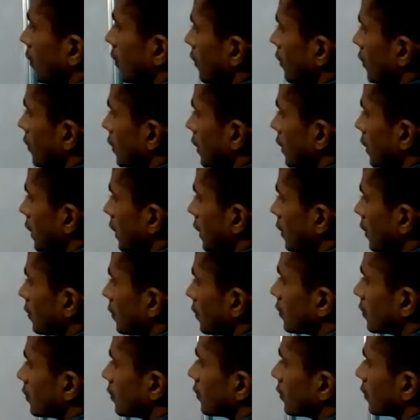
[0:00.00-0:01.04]

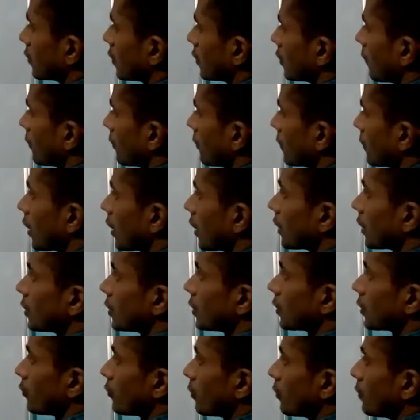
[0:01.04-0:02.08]
Then capital I think
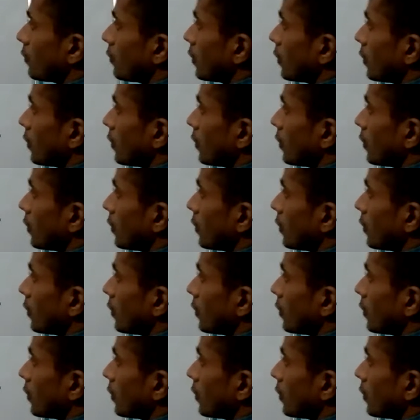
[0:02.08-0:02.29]
will be